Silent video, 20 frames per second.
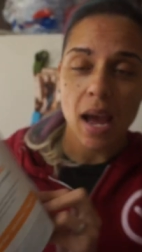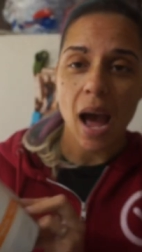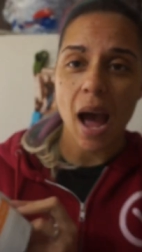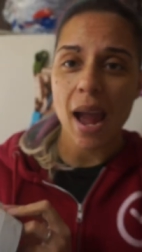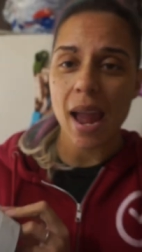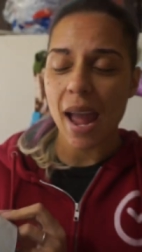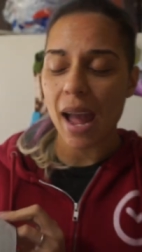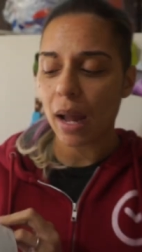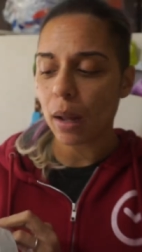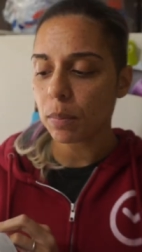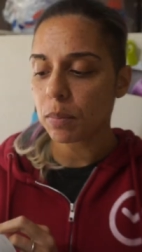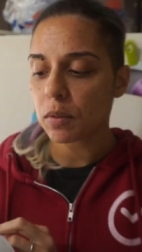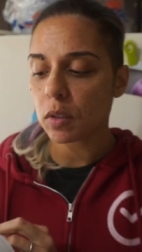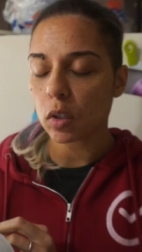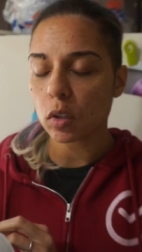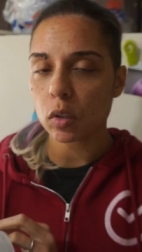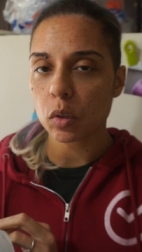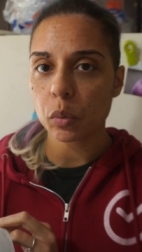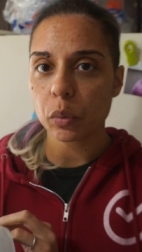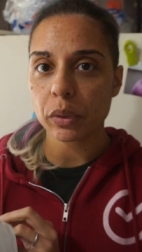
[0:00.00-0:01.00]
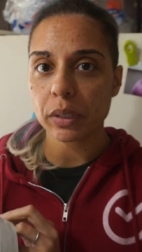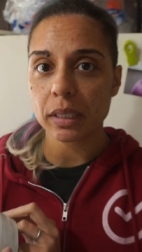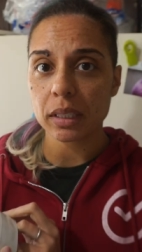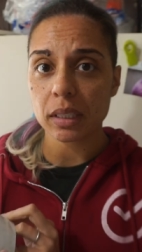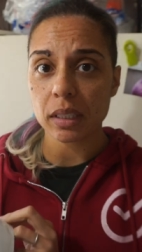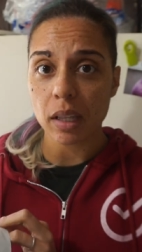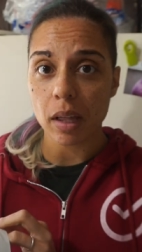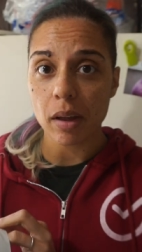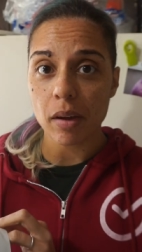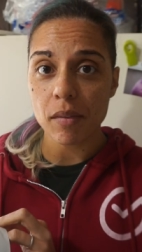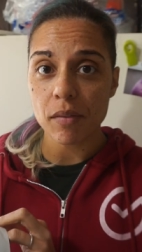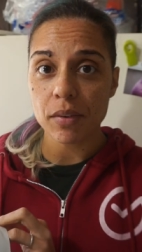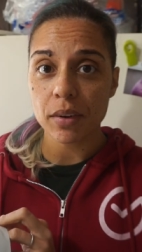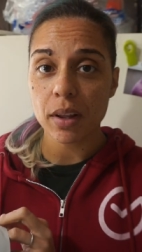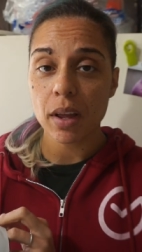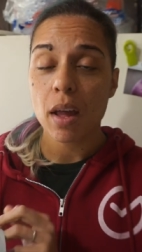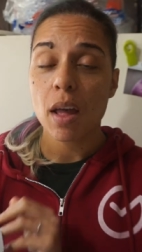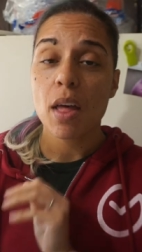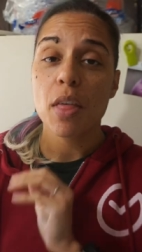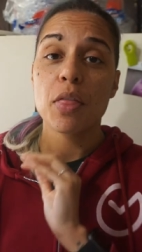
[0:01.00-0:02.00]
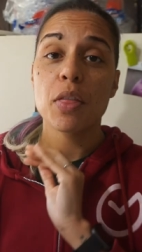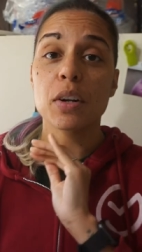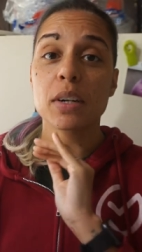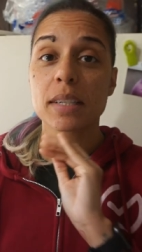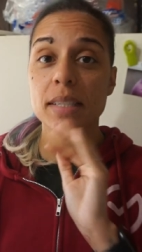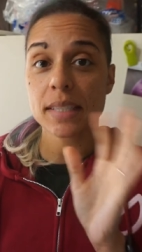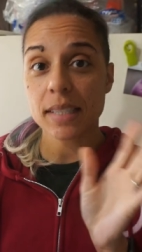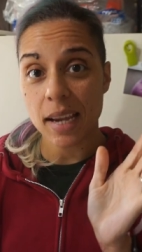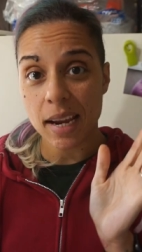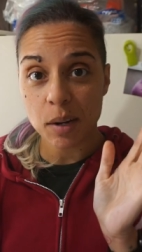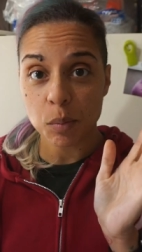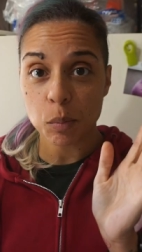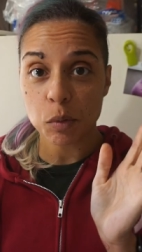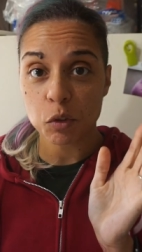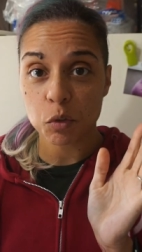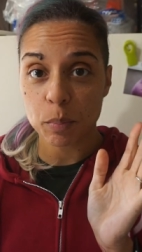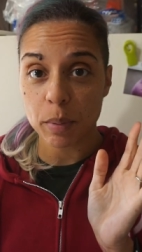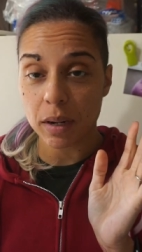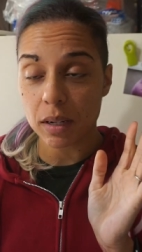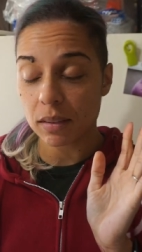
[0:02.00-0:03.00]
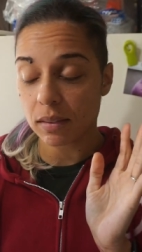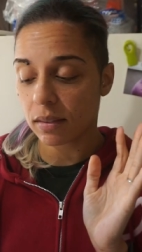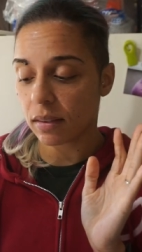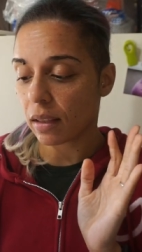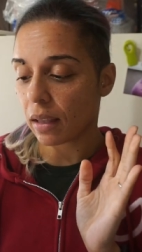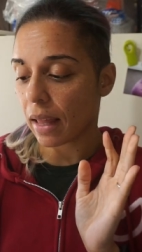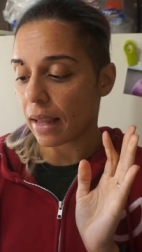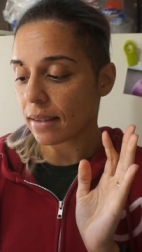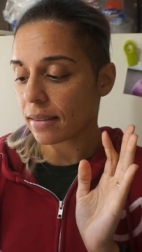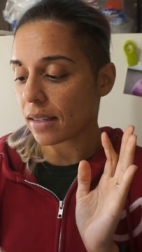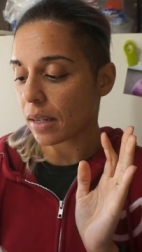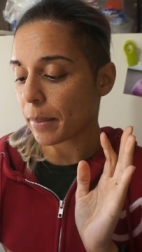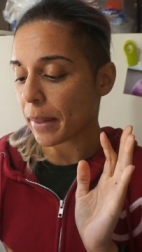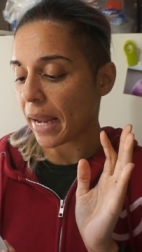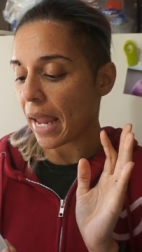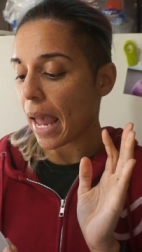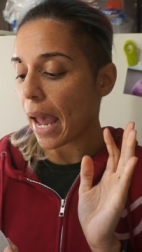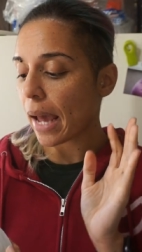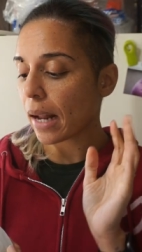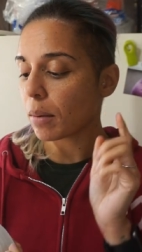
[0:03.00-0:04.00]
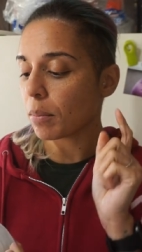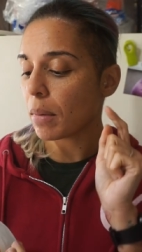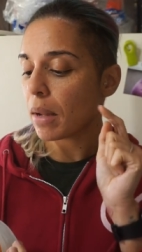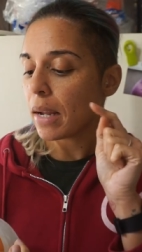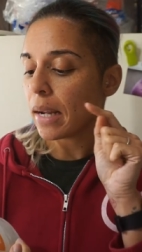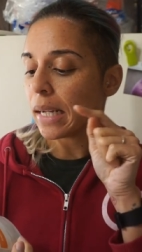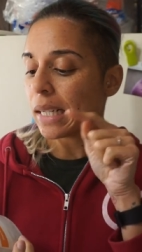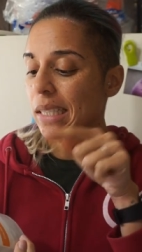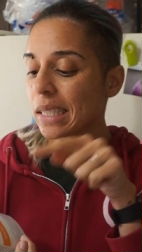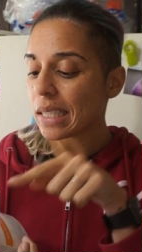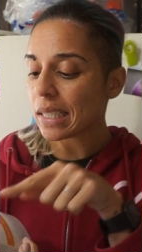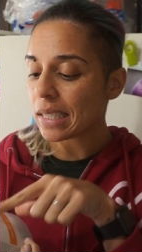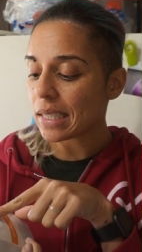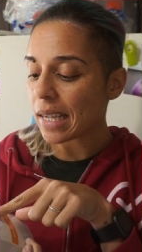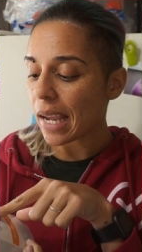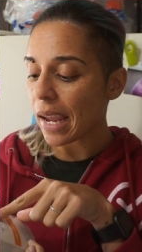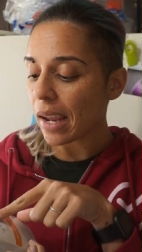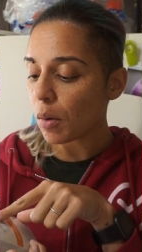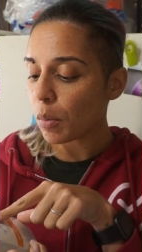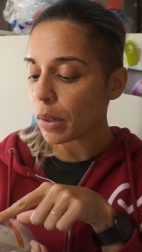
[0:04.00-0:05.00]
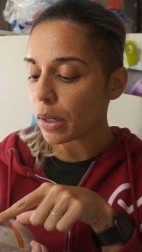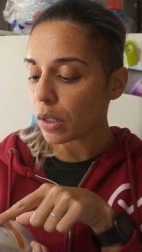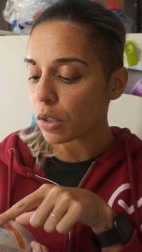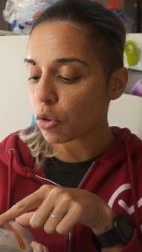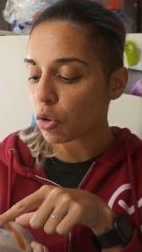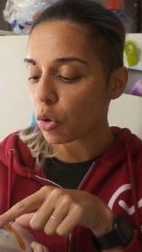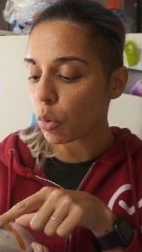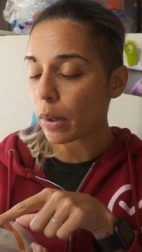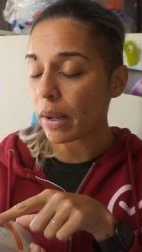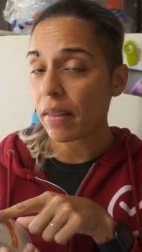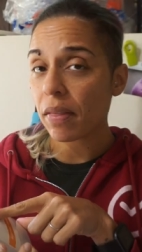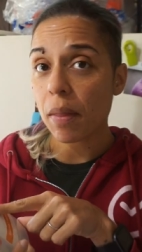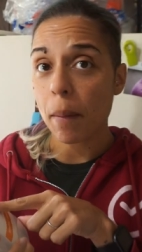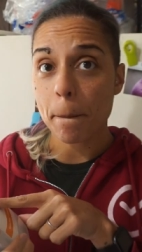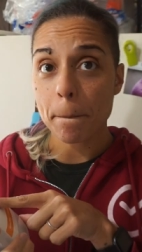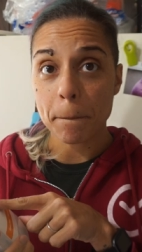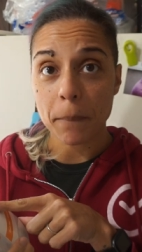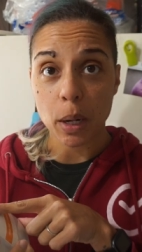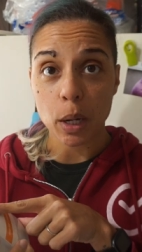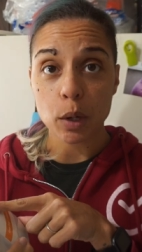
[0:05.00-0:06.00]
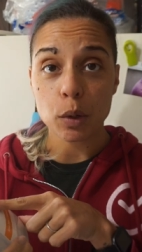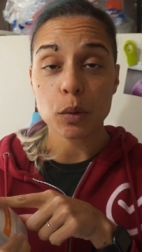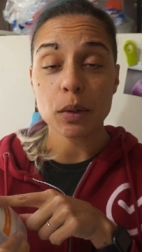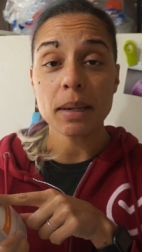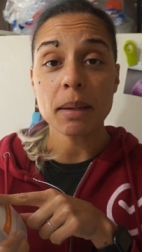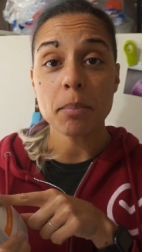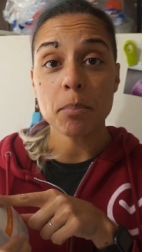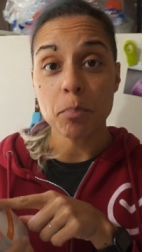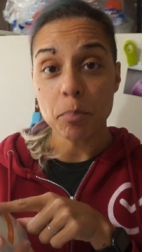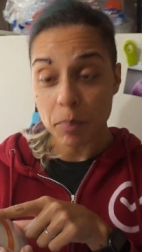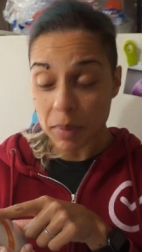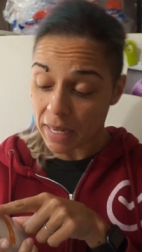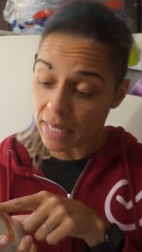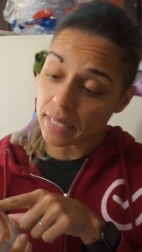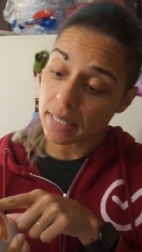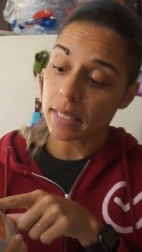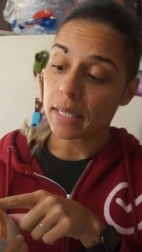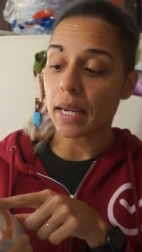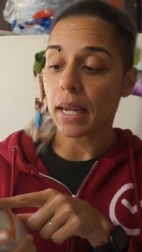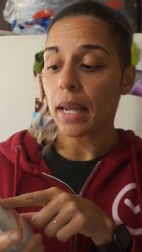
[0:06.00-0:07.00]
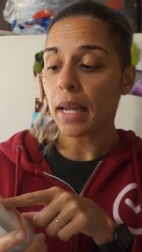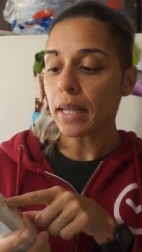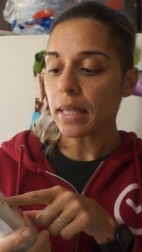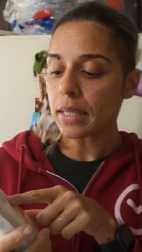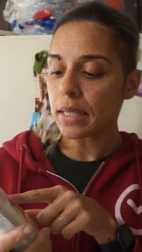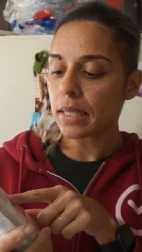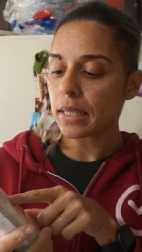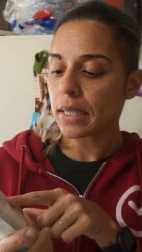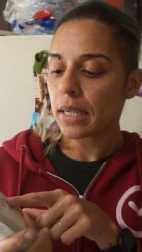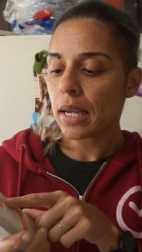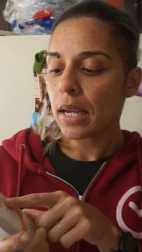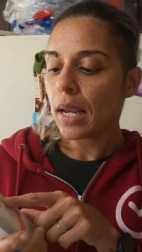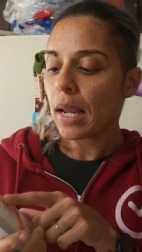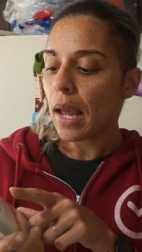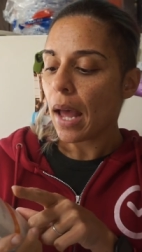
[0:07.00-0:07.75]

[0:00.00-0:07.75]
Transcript: I absolutely loved their sandwich buns the last time I had them. Today we are doing the buttery biscuits.